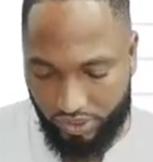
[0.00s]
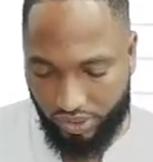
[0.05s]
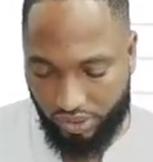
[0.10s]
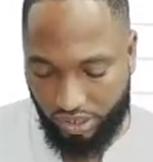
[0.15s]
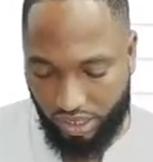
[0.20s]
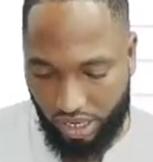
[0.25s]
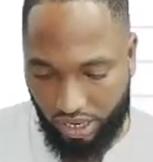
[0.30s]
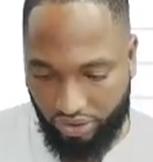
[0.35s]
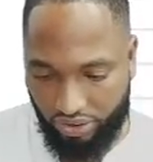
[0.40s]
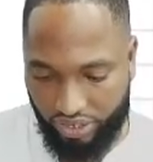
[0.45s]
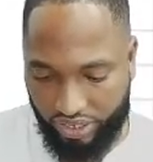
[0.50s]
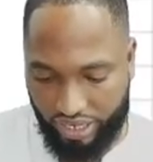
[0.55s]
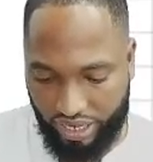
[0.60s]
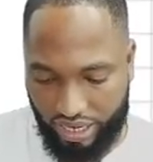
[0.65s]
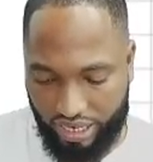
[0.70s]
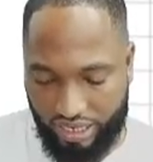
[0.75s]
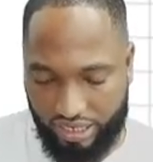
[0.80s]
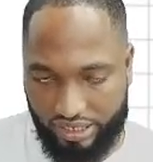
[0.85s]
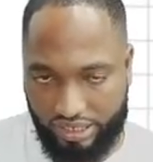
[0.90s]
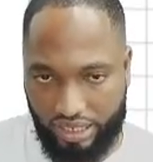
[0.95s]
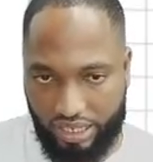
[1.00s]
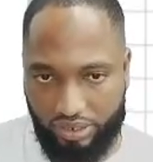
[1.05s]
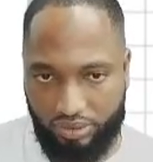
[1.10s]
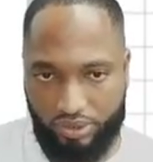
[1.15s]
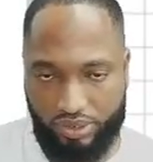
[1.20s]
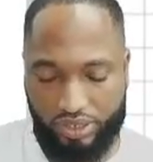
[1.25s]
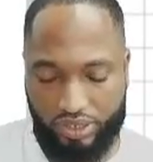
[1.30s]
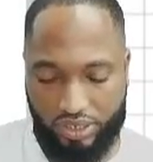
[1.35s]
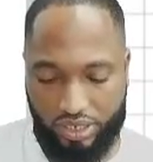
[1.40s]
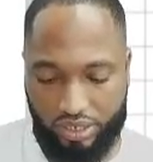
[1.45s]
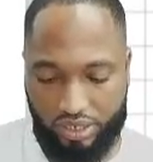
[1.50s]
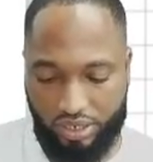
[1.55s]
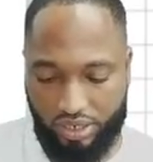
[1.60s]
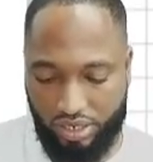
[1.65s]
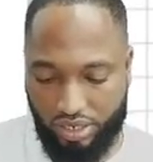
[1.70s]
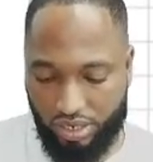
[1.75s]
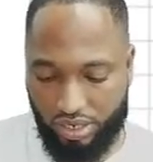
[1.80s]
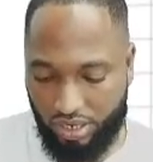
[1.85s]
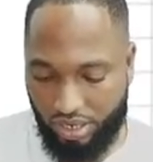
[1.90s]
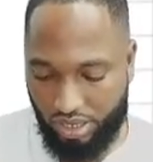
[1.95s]
A greater than less than question.
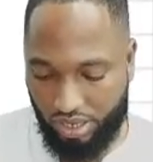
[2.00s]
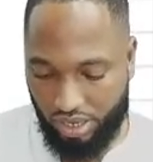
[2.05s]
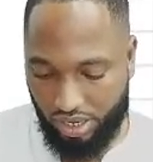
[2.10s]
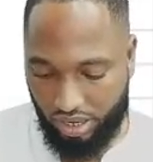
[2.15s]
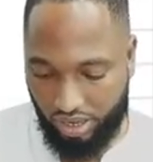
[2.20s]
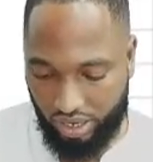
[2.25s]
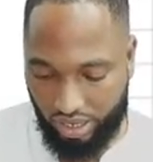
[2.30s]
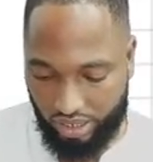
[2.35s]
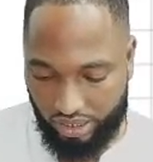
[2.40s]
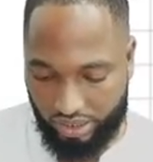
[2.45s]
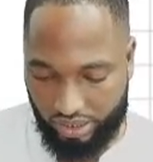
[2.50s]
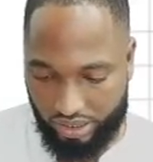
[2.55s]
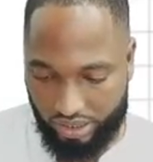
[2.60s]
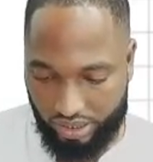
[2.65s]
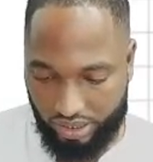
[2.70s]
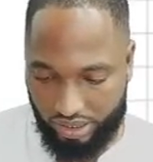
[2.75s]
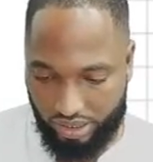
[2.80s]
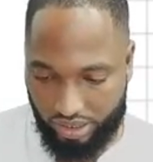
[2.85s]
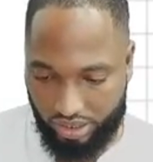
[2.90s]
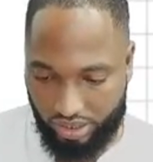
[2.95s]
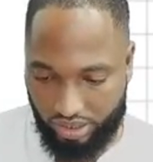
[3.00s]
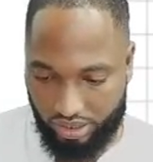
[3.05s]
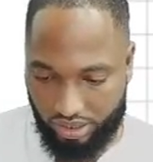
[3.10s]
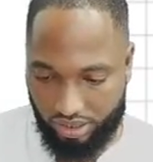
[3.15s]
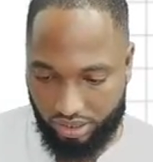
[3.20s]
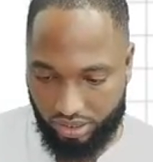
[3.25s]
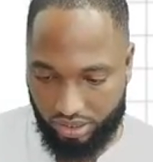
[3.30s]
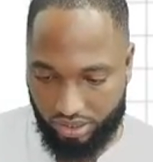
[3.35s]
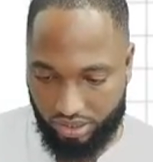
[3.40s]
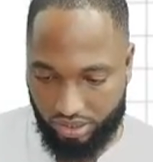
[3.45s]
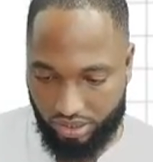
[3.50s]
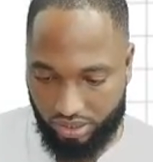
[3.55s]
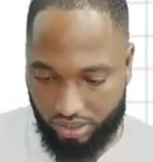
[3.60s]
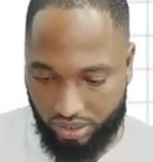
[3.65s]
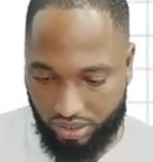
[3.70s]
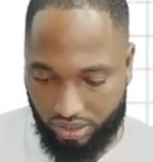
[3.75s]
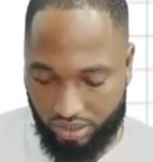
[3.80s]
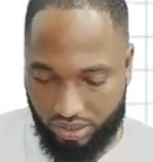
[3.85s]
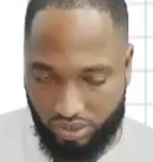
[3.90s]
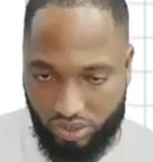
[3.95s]
Alright.
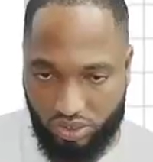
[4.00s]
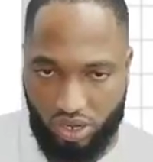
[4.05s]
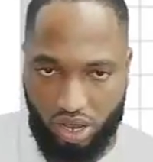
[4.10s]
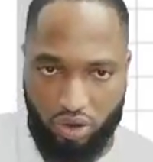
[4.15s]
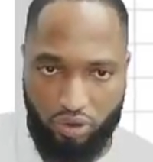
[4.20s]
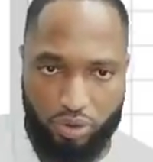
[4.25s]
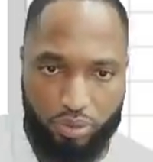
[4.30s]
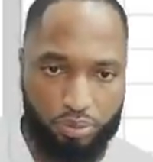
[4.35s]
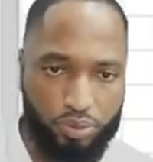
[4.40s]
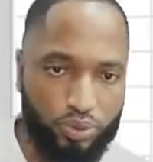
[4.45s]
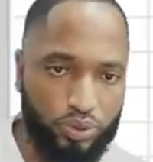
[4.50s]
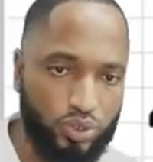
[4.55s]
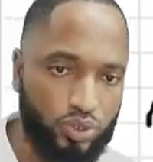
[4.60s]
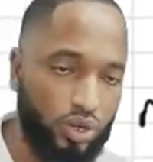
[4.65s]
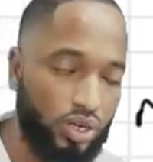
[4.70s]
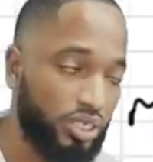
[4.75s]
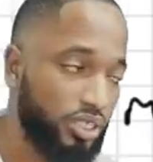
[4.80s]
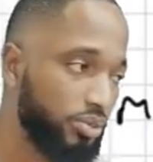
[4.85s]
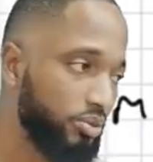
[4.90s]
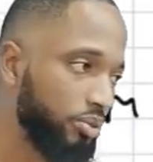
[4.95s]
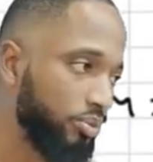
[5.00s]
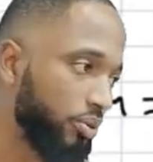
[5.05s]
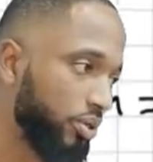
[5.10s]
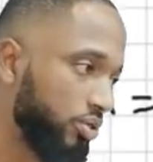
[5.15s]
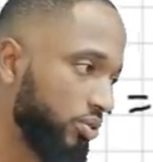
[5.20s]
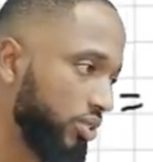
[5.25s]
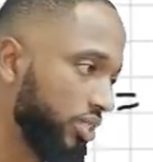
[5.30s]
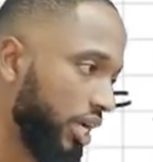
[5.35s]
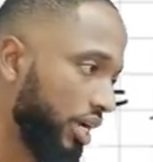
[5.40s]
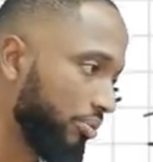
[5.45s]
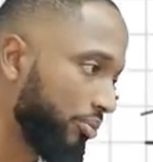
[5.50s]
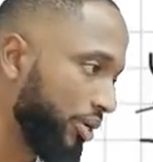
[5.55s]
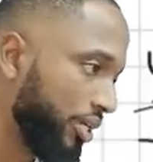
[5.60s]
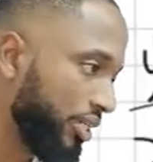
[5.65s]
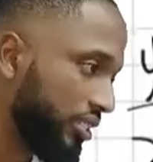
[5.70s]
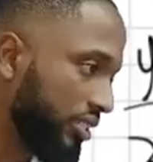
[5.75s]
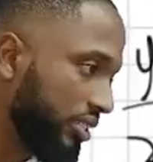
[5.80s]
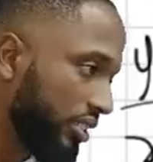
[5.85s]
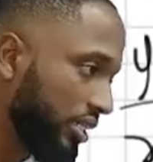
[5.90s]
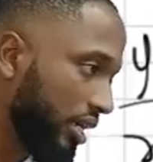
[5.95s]
So I'll repost all these people who tag me on
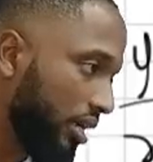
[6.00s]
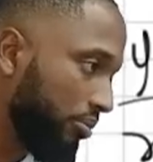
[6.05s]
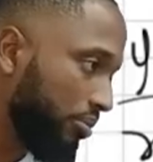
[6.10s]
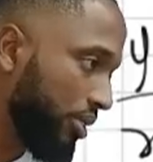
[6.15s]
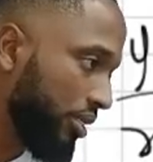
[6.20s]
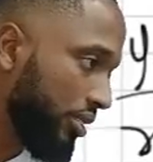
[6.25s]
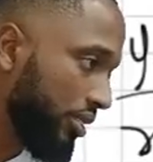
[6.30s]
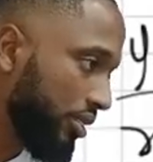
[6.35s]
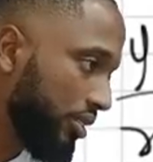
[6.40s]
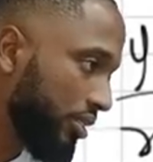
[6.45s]
Instagram.